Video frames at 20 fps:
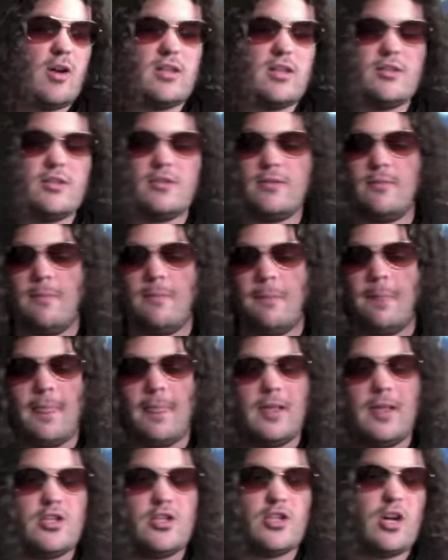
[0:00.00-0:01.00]
and
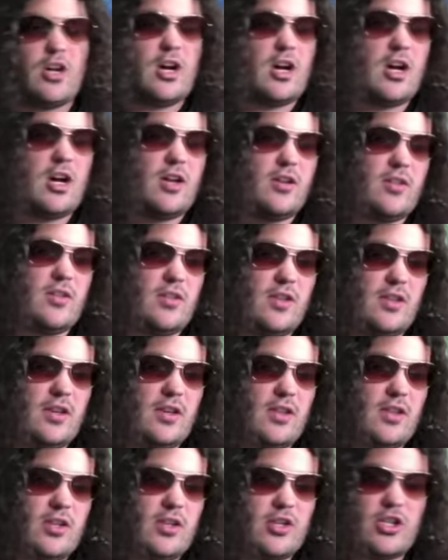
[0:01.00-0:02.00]
Shaw they
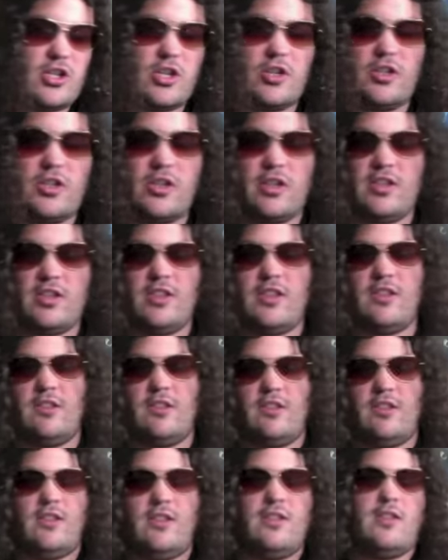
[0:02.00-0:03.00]
think they should, they
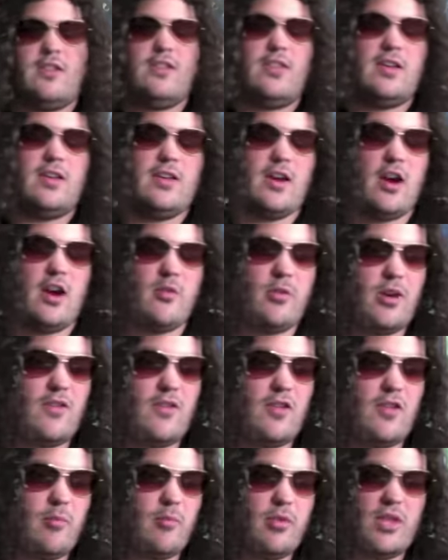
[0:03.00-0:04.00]
think they think they got
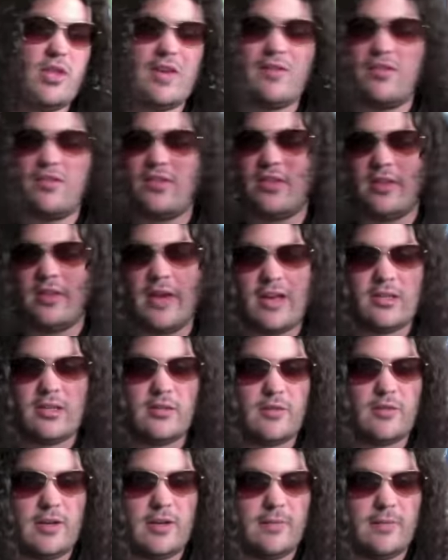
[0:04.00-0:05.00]
rid of him, but they haven't seen the
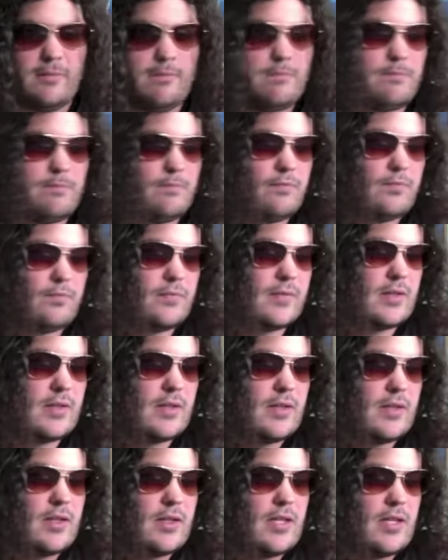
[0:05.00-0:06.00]
last of him,
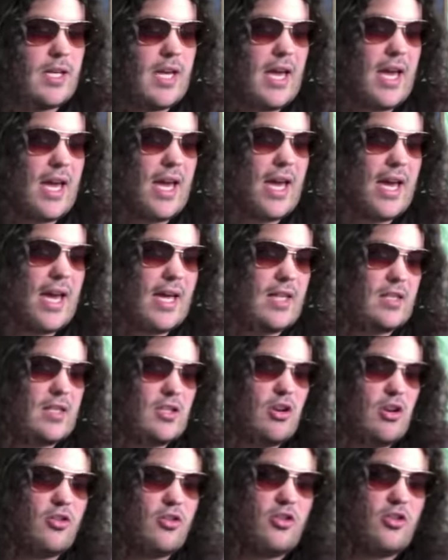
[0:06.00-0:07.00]

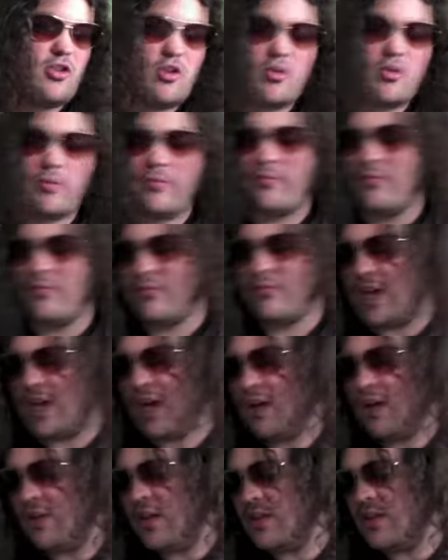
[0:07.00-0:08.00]
and also
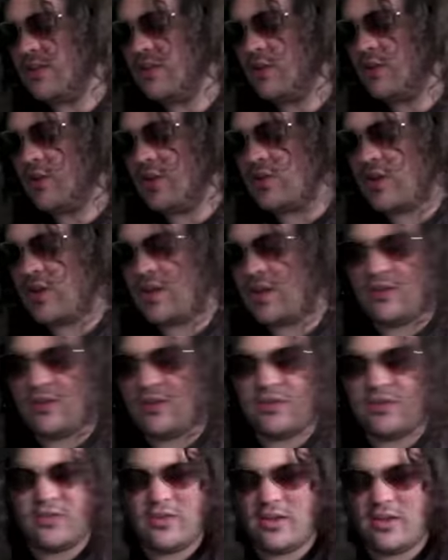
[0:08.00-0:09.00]
Elliot, you know, he tries to
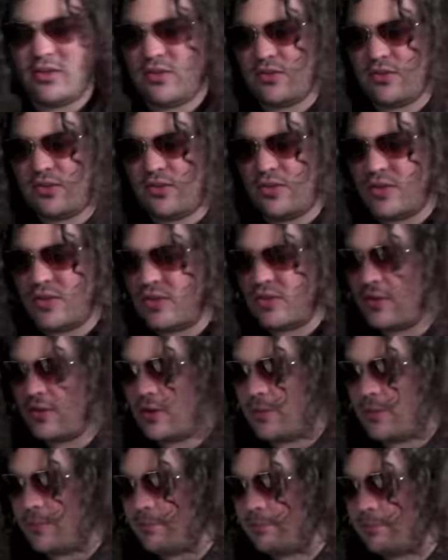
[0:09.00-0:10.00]
there's there's this, this is
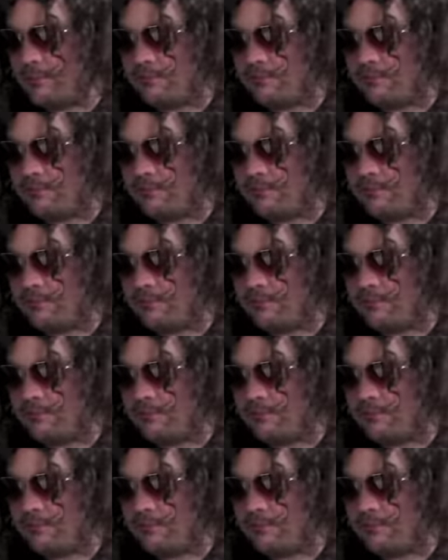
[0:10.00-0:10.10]
um